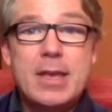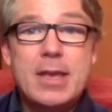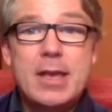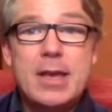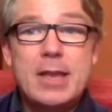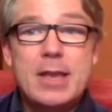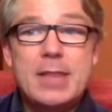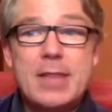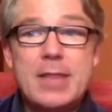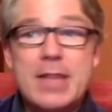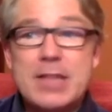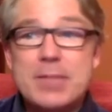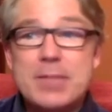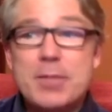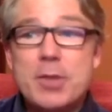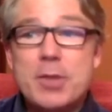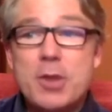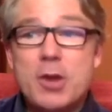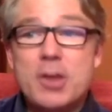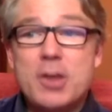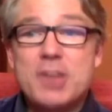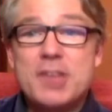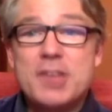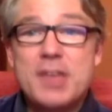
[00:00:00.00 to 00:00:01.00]
That's
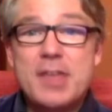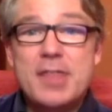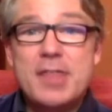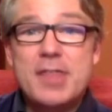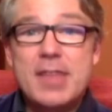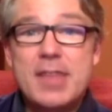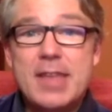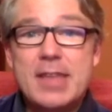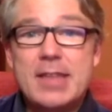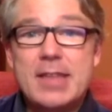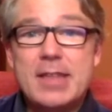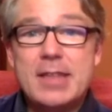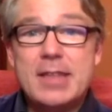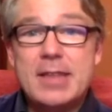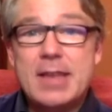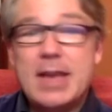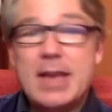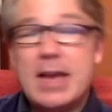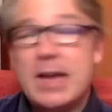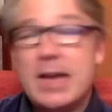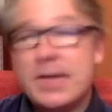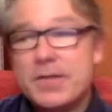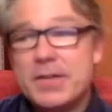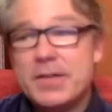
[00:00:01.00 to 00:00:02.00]
because they think that they
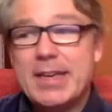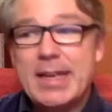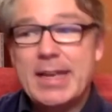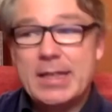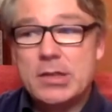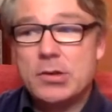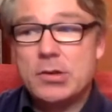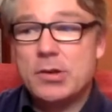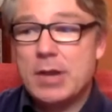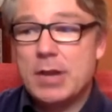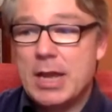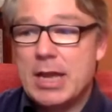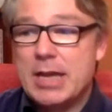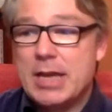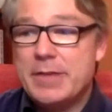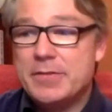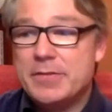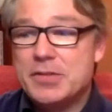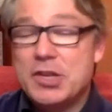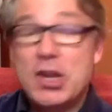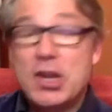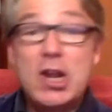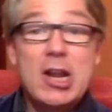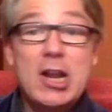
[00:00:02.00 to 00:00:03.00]
have to get their
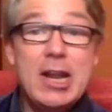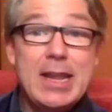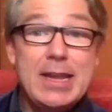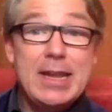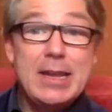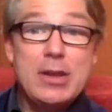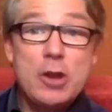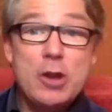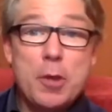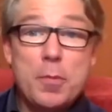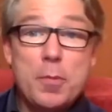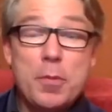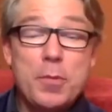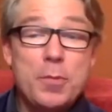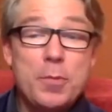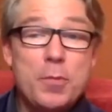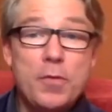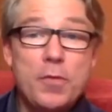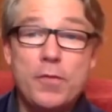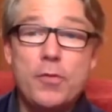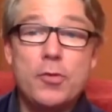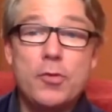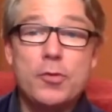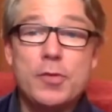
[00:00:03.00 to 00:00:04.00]
lives cleaned up
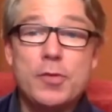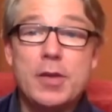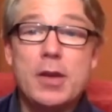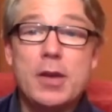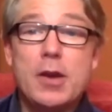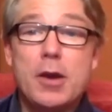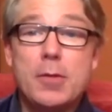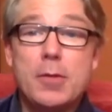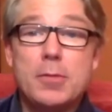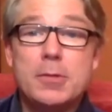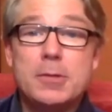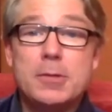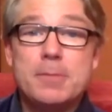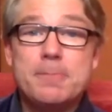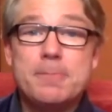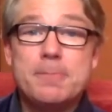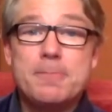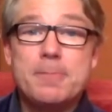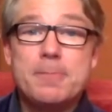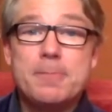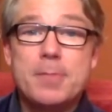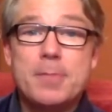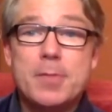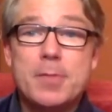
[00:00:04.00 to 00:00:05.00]
before they come.
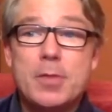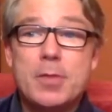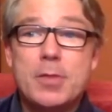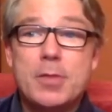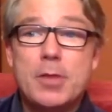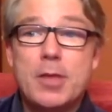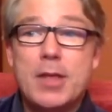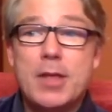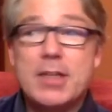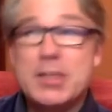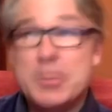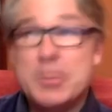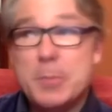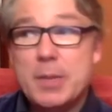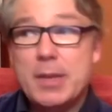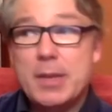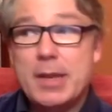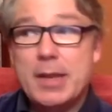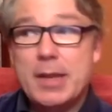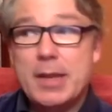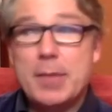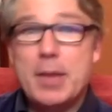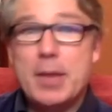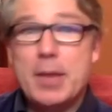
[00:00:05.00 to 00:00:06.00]
Now, that's a bit
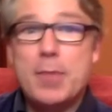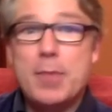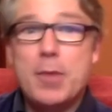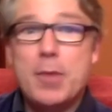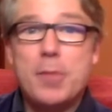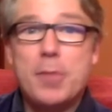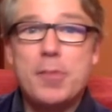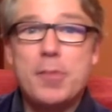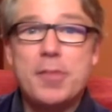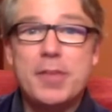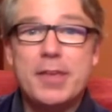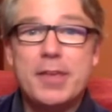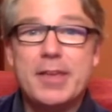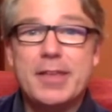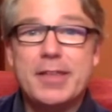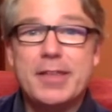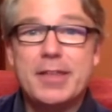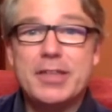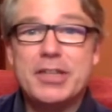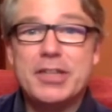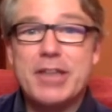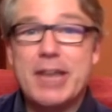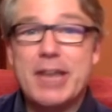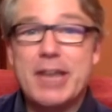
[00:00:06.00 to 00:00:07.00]
like my mum thinking
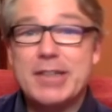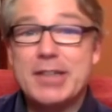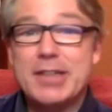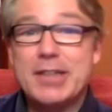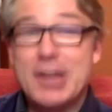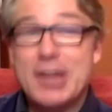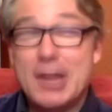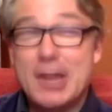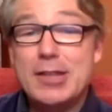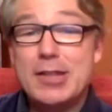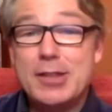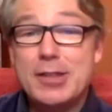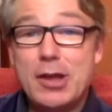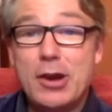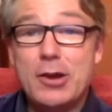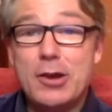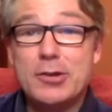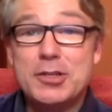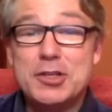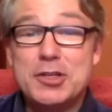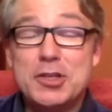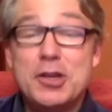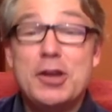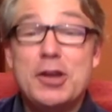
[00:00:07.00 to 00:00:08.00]
that you had to clean the
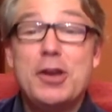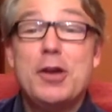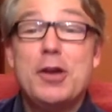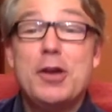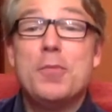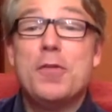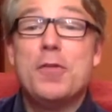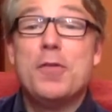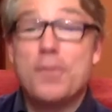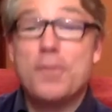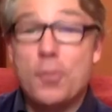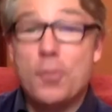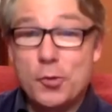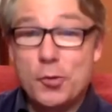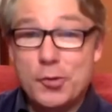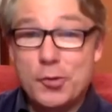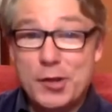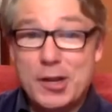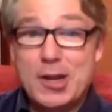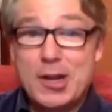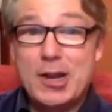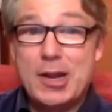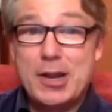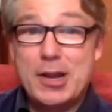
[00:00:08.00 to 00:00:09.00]
house before the
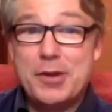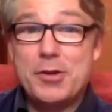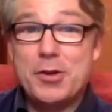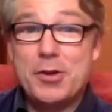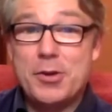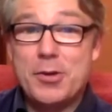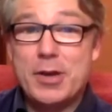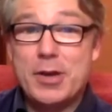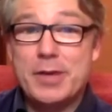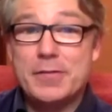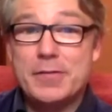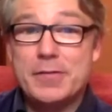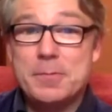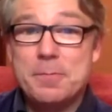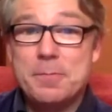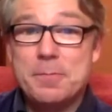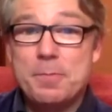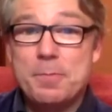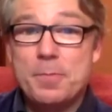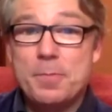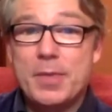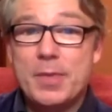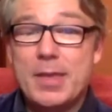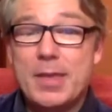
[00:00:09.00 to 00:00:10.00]
cleaner arrived.
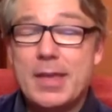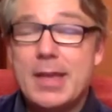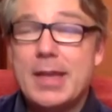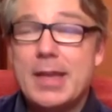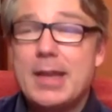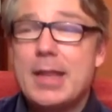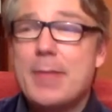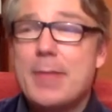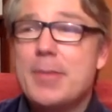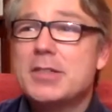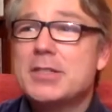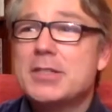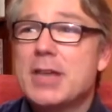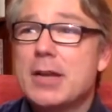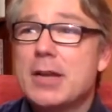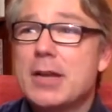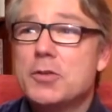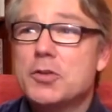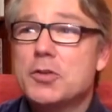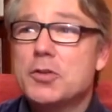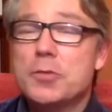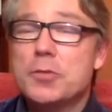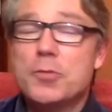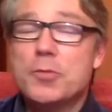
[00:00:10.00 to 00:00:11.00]
Let me tell
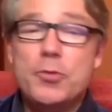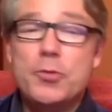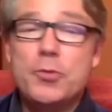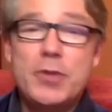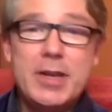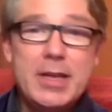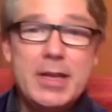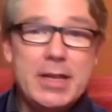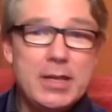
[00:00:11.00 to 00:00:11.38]
you some really